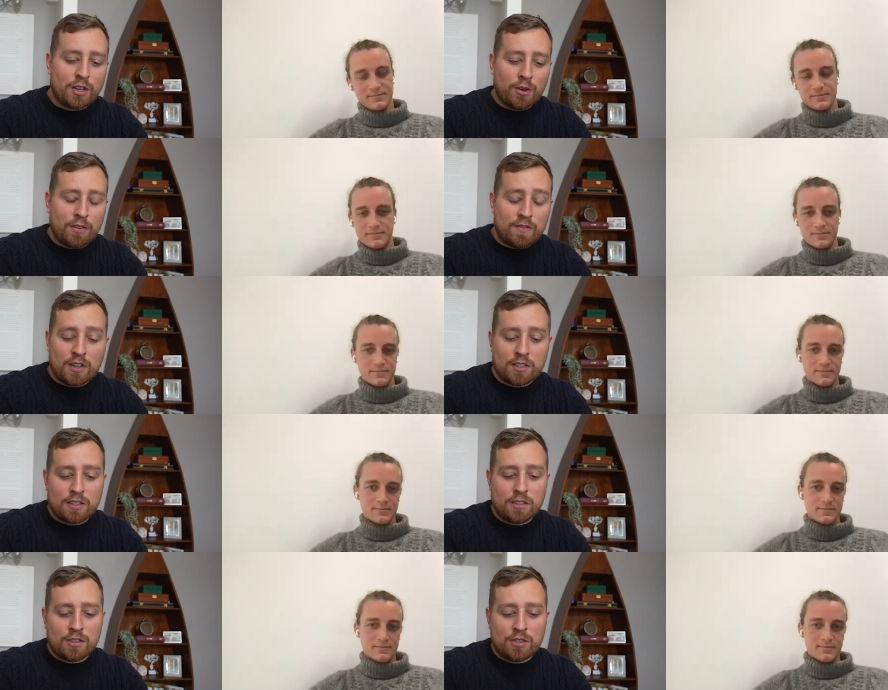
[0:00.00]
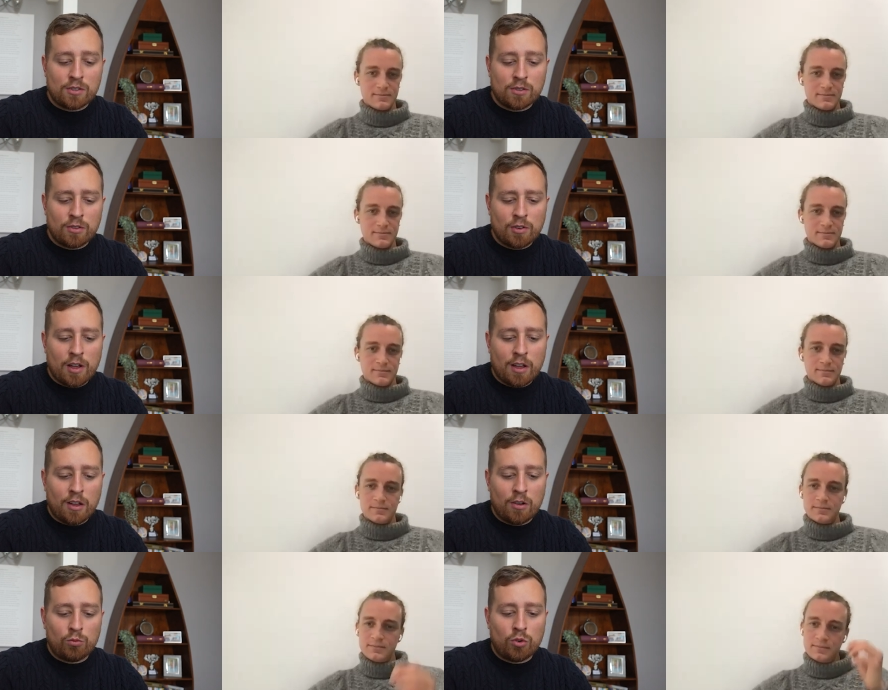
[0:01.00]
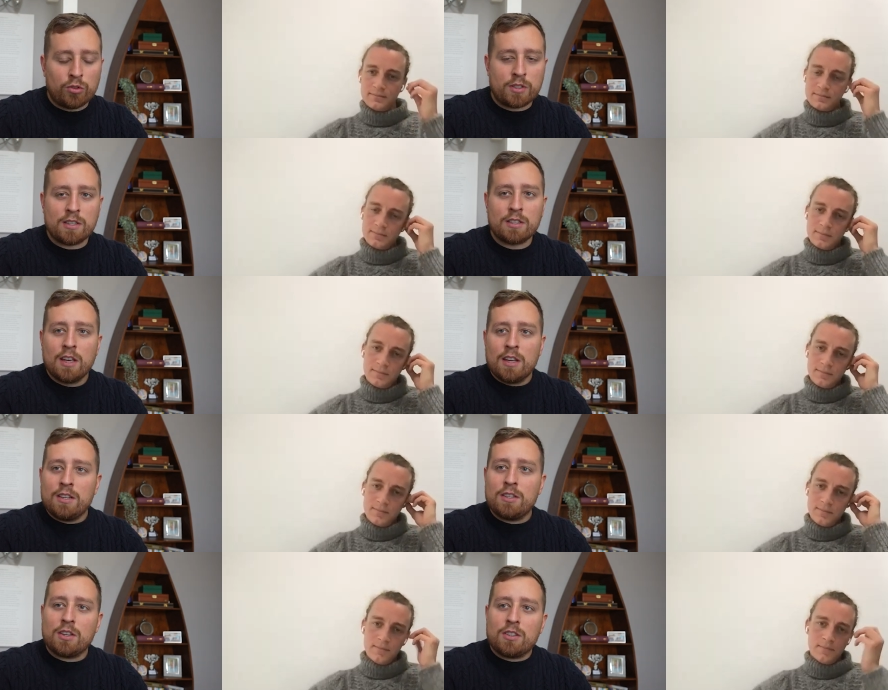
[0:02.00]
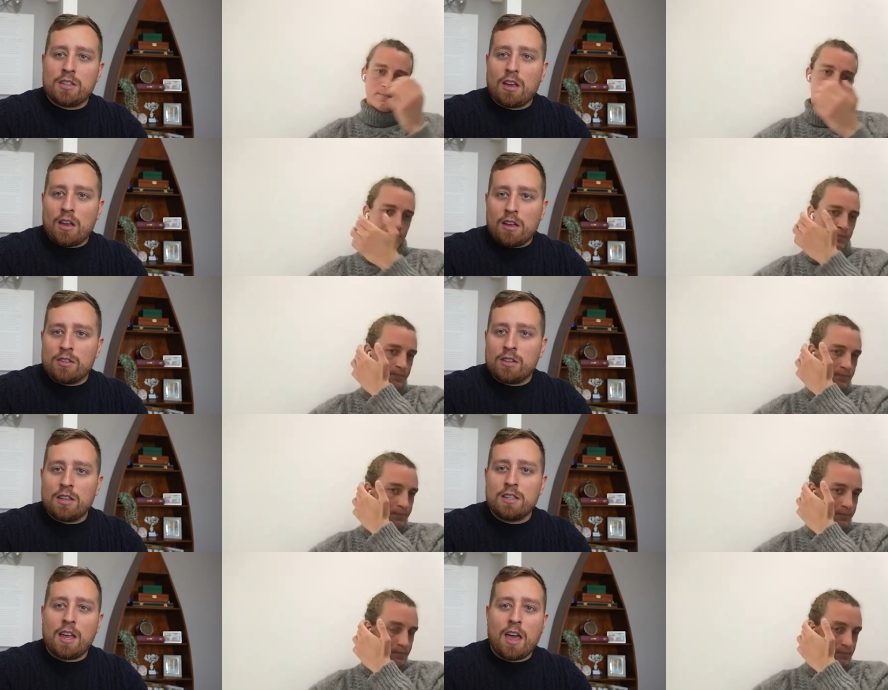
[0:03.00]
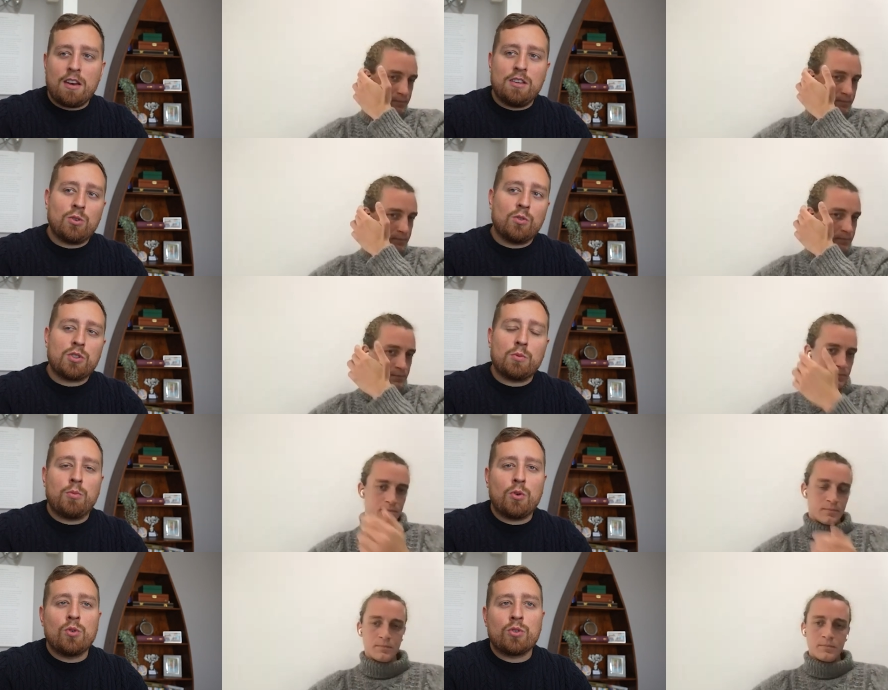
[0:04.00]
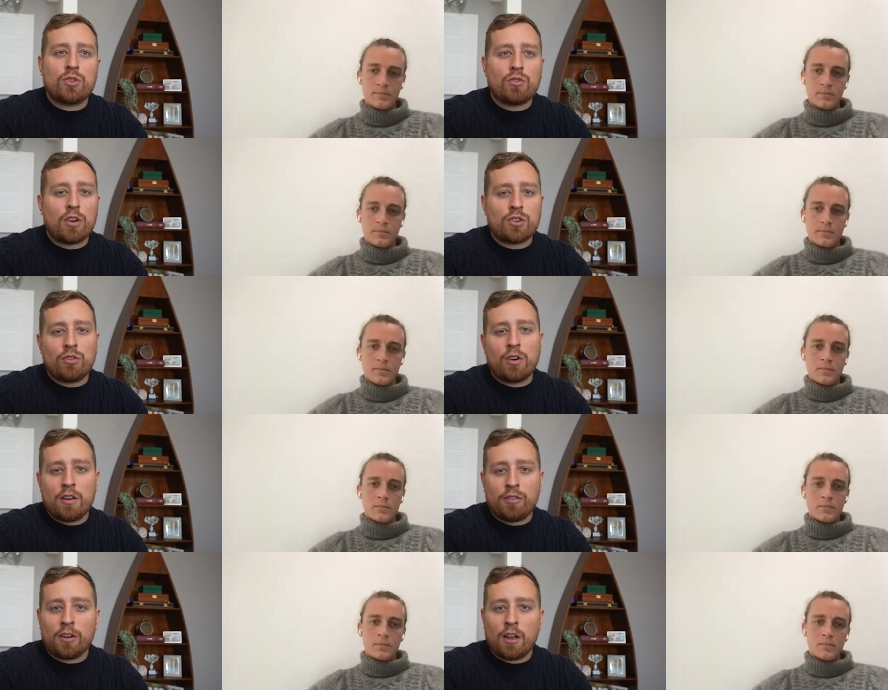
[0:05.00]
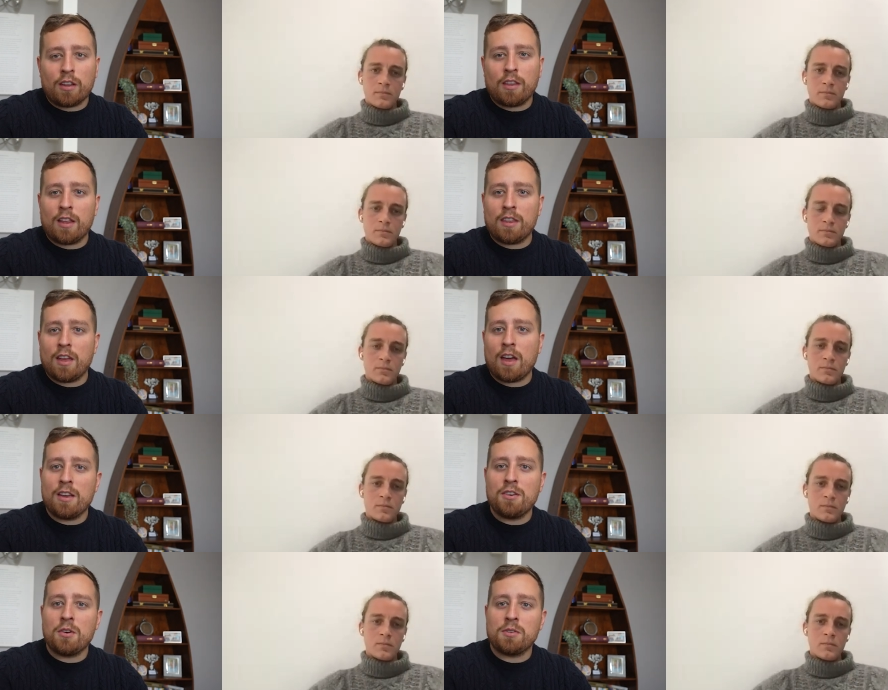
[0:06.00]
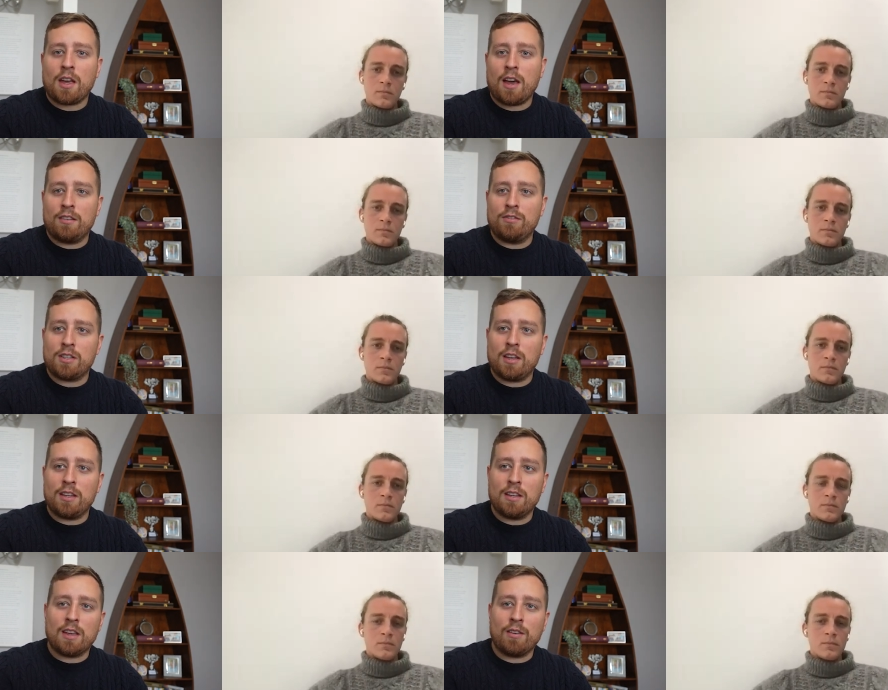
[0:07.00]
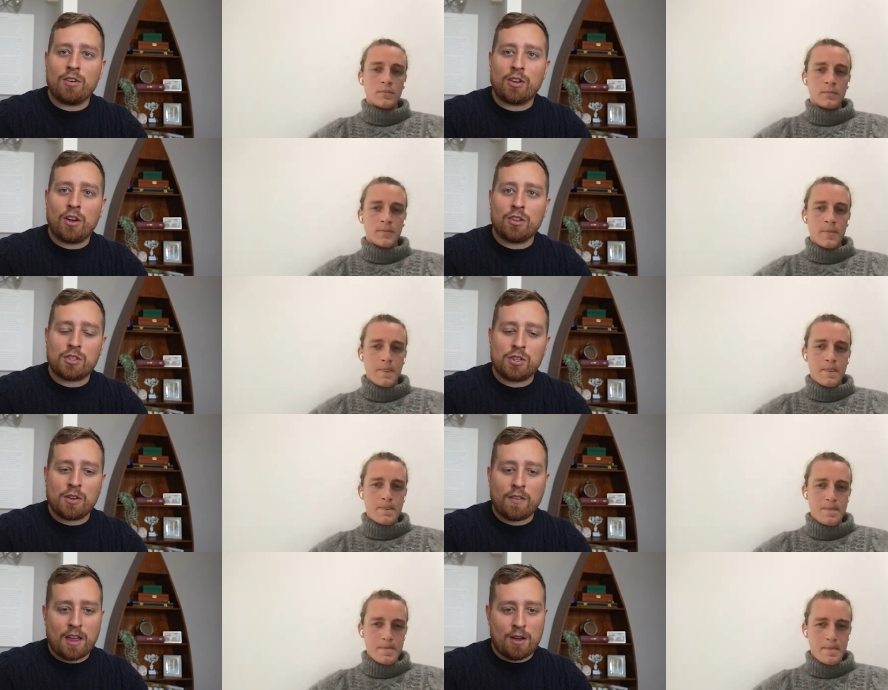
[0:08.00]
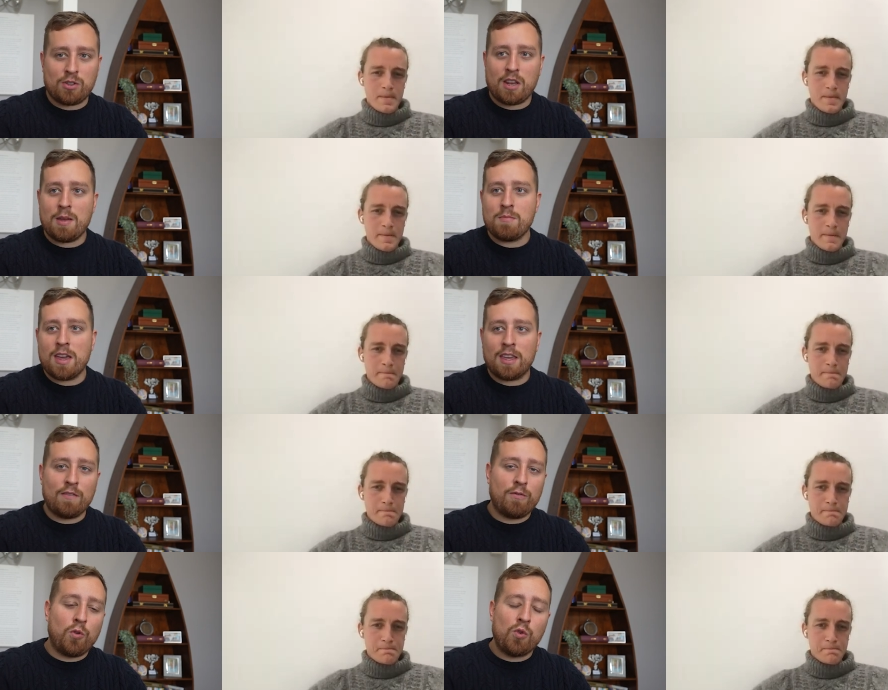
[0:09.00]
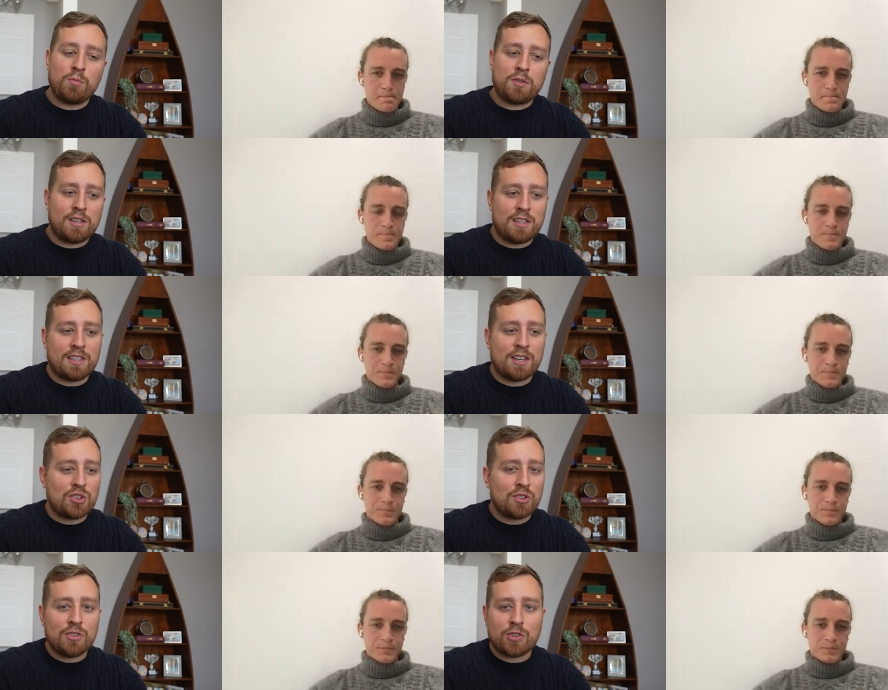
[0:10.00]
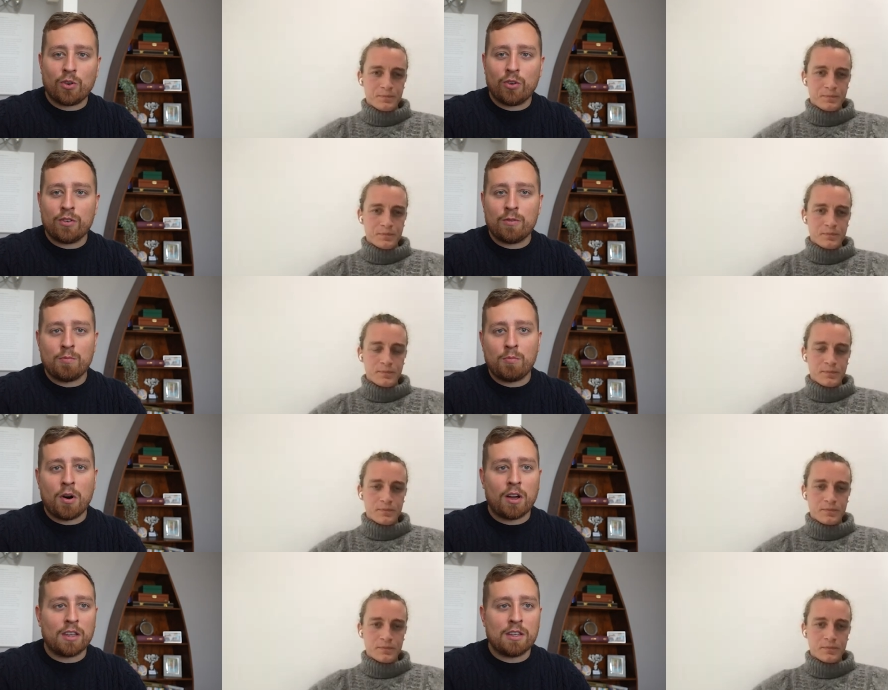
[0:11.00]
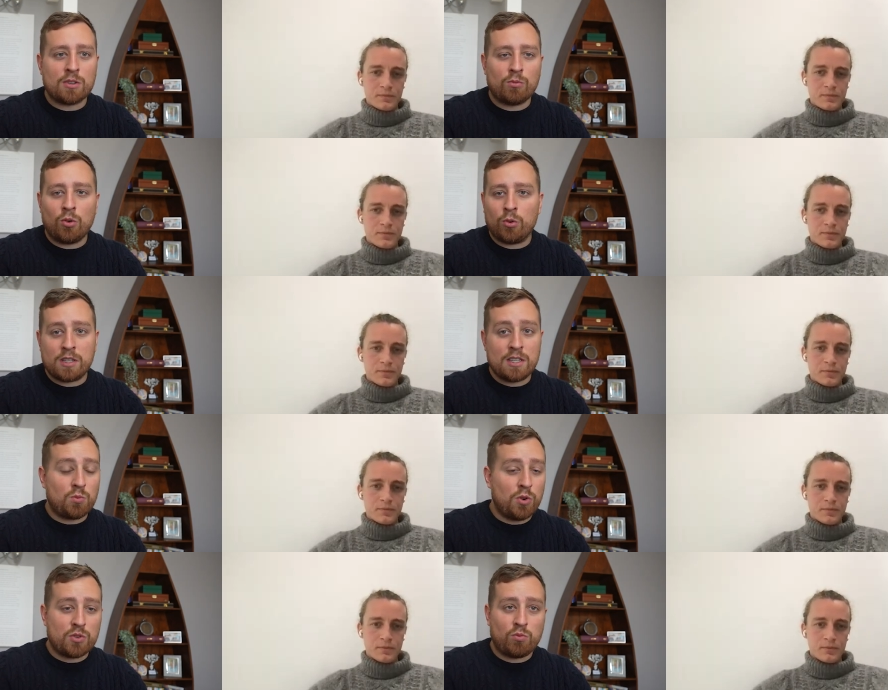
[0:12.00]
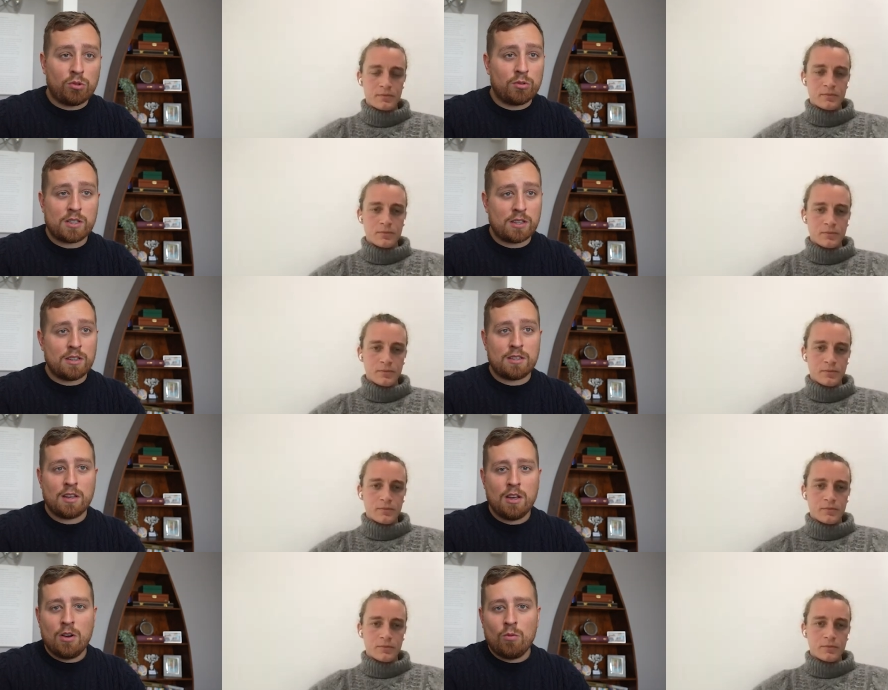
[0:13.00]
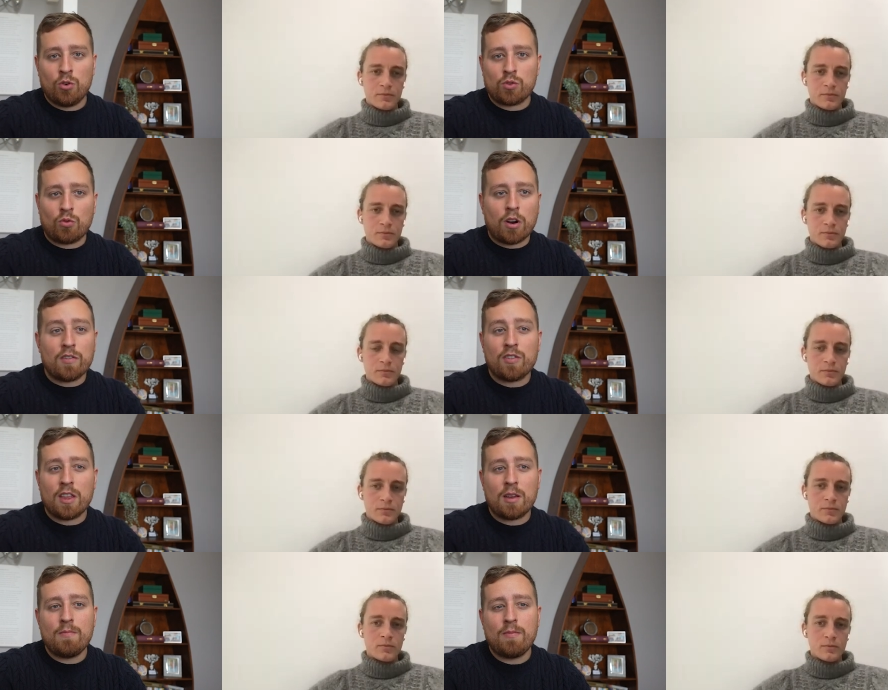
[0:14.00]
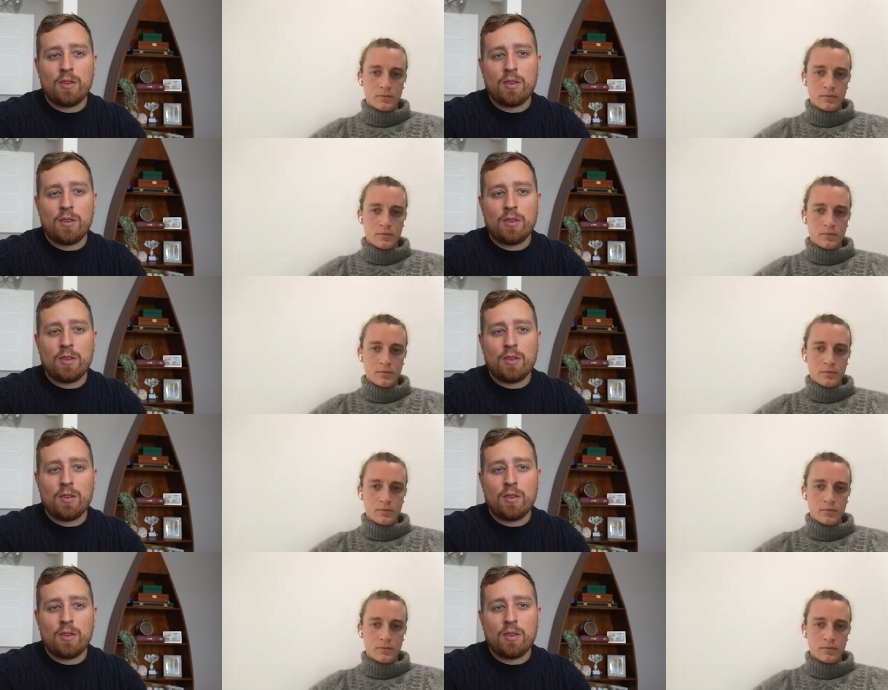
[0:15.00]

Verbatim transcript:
Speaker 1: to go and invest into uh, royalties. Does is there any sort of support structure or anything like that that ANote has in regards to how do they make informed decisions on buying into royalties, which royalties, what's right for them?